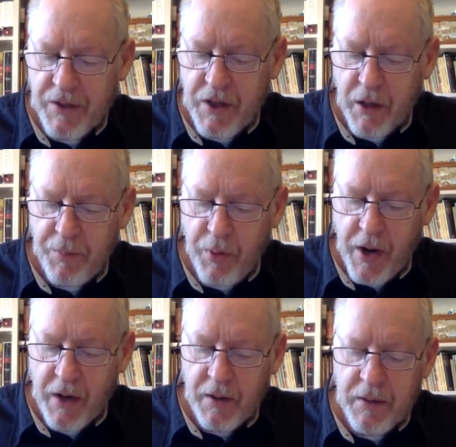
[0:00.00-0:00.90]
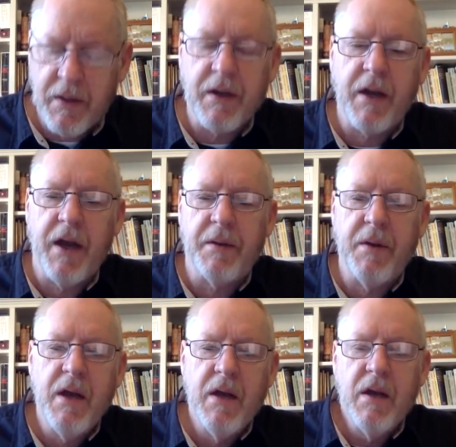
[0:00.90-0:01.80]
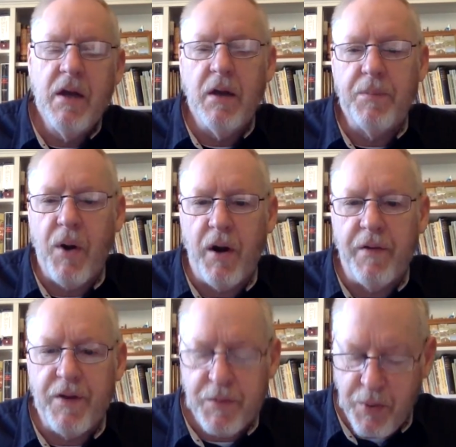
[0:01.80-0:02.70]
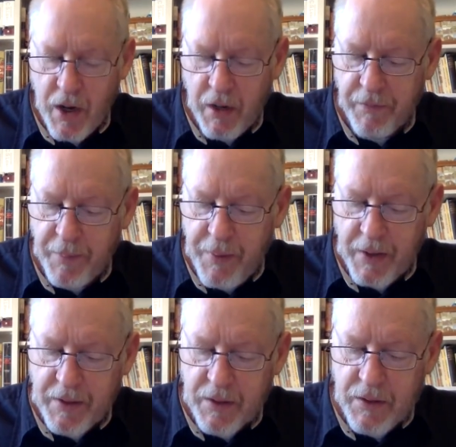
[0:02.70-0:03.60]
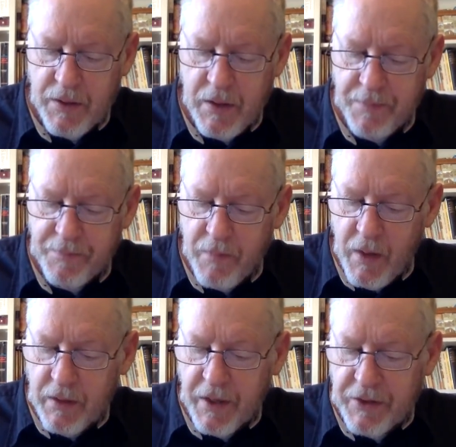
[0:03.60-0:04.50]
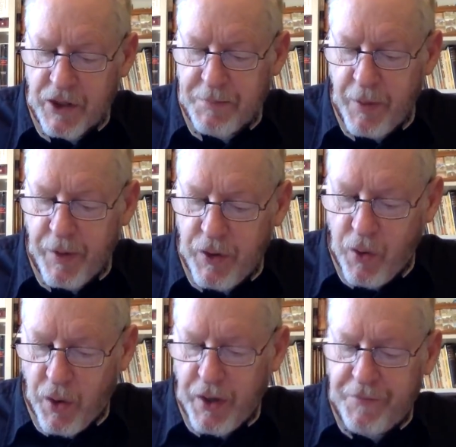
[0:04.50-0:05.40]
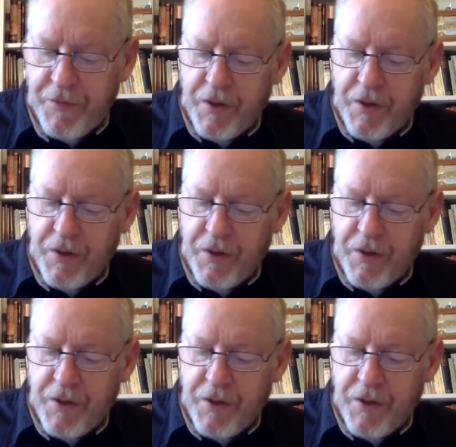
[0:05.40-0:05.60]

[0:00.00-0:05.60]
their prayer. Again, a part of this prayer of repentance. Let this be recorded for the